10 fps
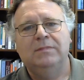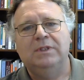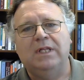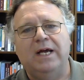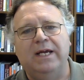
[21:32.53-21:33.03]

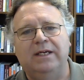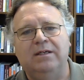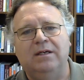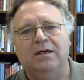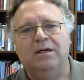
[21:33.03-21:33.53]
like
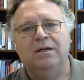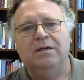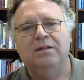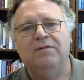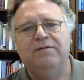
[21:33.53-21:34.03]

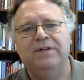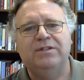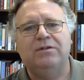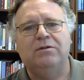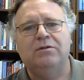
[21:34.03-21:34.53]
the
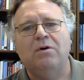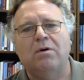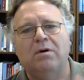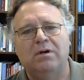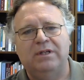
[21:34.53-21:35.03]
physical
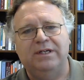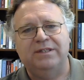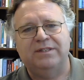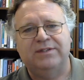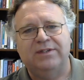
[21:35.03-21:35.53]

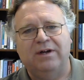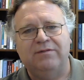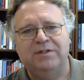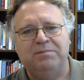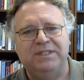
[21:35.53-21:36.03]
correlates of
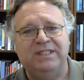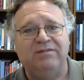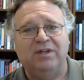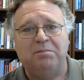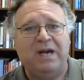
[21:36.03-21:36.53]

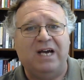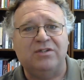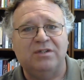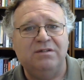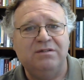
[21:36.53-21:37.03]
specific
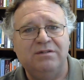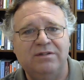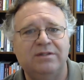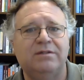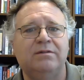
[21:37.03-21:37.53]

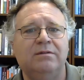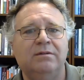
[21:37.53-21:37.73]
passions,